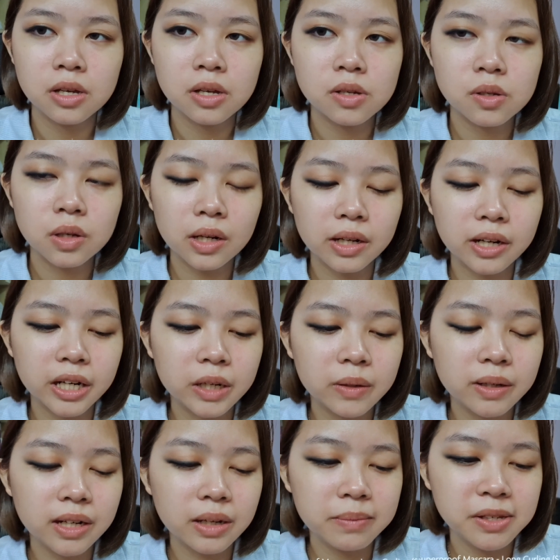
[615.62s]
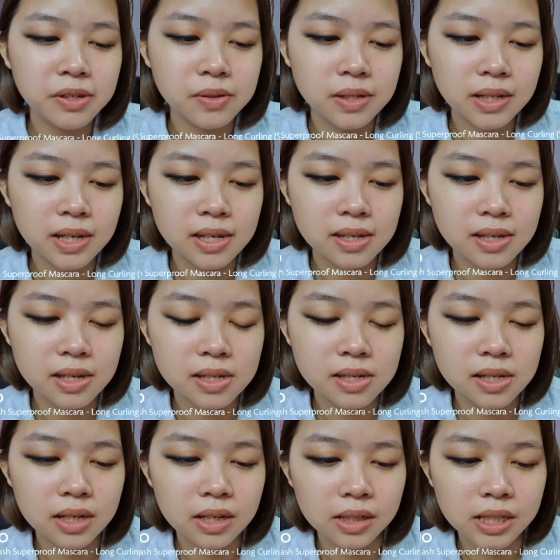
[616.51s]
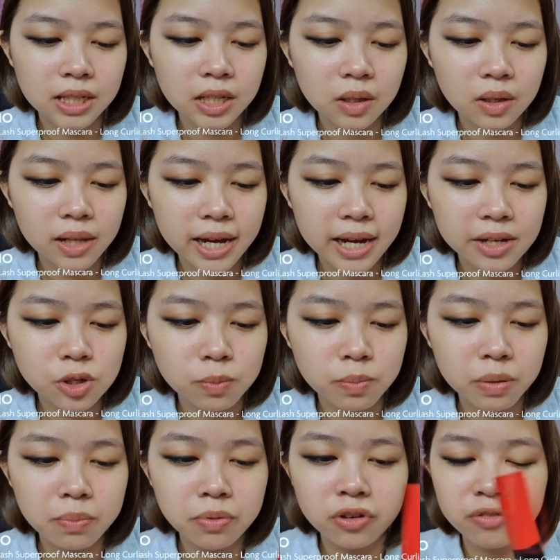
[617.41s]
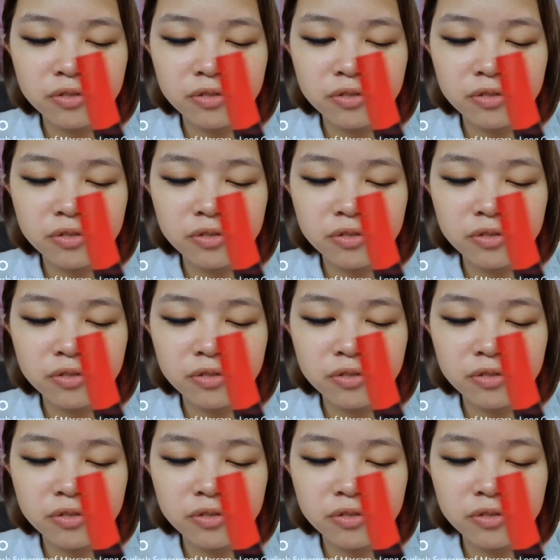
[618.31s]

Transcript: So the current one I've been using is this Lash Superproof